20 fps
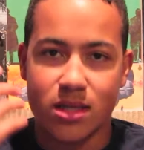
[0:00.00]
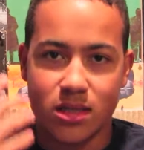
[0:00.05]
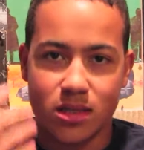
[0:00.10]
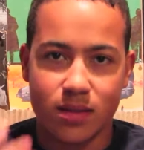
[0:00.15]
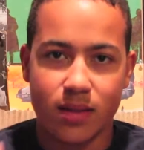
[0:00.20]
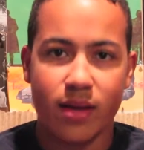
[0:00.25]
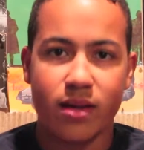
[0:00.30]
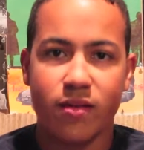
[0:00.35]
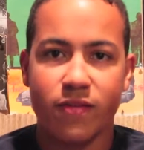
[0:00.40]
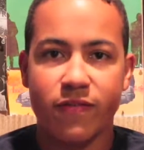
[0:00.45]

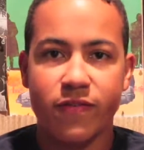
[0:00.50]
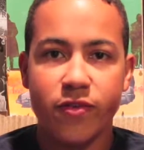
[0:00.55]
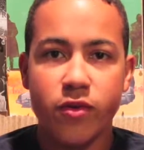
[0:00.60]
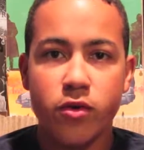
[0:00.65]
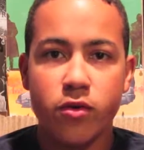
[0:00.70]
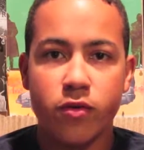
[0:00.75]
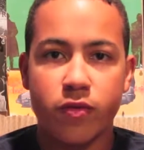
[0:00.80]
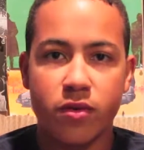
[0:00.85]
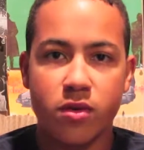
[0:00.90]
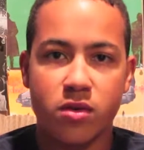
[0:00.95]
select
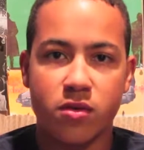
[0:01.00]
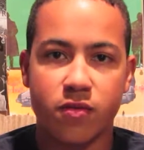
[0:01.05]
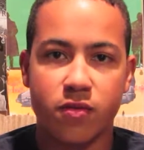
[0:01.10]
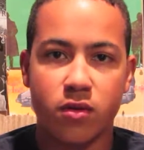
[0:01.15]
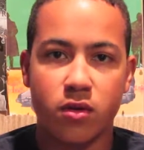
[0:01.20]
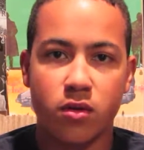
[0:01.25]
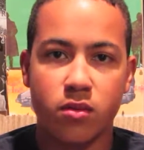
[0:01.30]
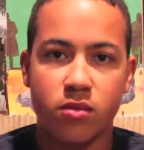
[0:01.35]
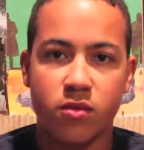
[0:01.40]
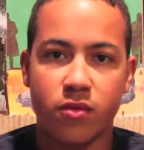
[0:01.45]
few of his
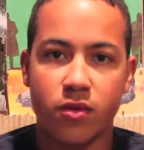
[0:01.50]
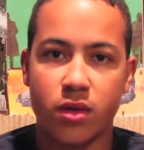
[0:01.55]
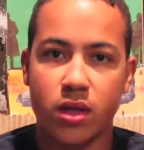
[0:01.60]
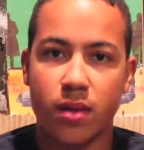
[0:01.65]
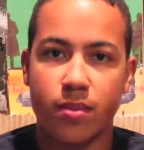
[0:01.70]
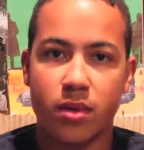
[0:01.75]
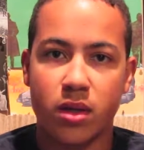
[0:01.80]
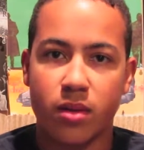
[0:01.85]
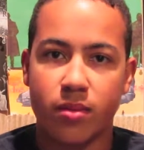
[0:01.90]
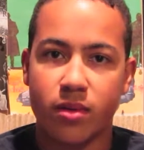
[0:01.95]
films for the
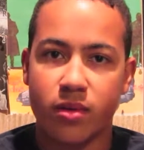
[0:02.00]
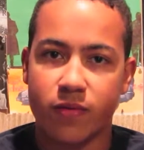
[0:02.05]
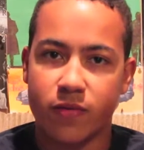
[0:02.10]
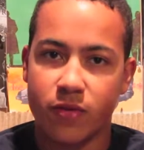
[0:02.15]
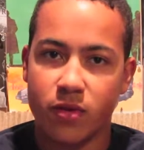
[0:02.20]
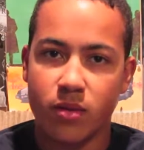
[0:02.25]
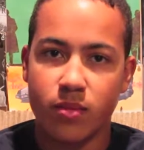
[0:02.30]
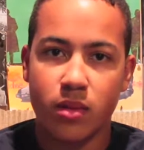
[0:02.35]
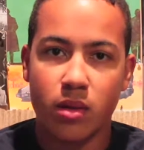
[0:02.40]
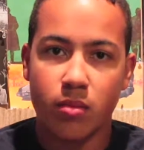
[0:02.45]
upcoming
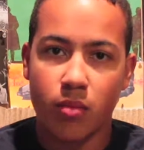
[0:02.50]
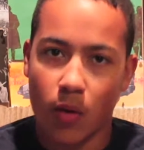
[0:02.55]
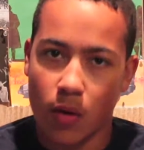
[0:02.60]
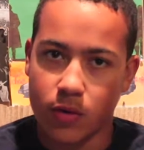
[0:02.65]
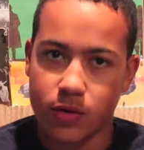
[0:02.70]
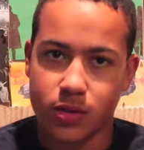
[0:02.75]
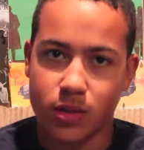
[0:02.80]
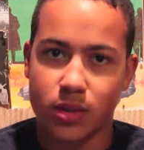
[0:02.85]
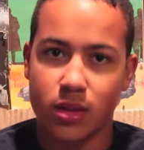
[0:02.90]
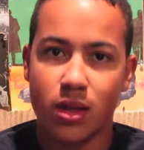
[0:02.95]
film The
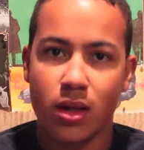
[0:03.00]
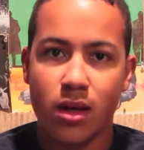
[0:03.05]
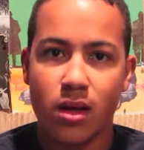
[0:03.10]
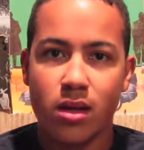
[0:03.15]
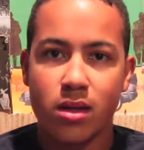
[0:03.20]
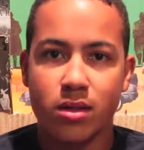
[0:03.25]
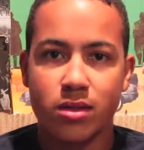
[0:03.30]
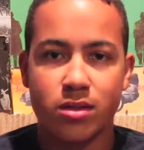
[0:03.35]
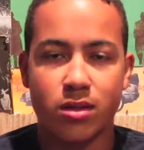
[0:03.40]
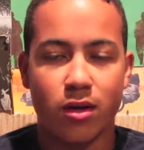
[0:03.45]
Martian,
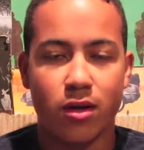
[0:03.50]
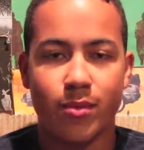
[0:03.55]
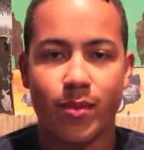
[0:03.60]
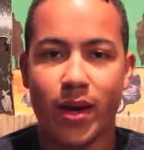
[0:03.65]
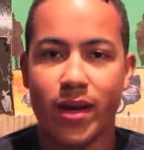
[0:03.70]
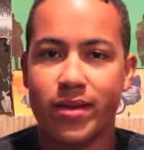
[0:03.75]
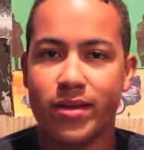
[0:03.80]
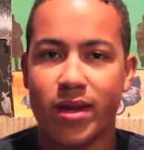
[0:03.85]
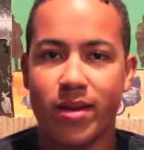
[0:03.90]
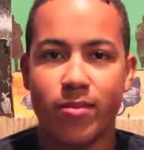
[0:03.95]
starring
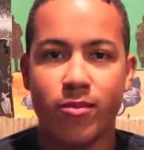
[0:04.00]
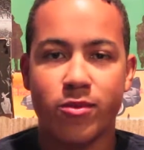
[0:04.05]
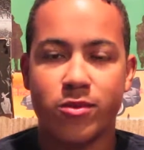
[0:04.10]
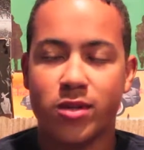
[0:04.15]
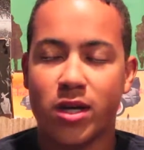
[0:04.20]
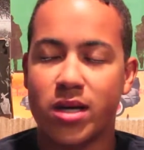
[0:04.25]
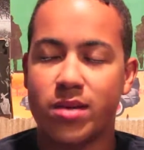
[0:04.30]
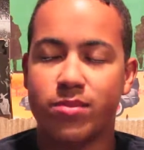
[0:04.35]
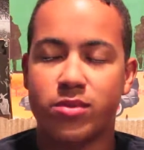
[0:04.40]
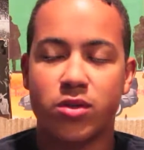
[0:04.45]
Matt Damon,
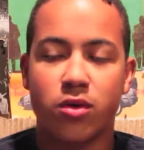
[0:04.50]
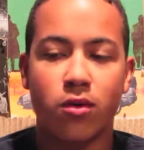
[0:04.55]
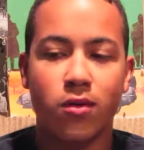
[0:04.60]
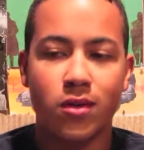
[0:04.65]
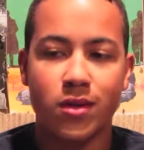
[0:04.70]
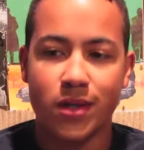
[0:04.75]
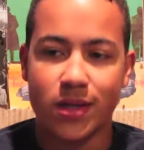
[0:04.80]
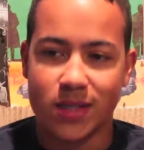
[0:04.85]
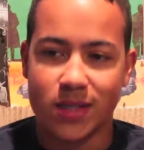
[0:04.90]
which I am totally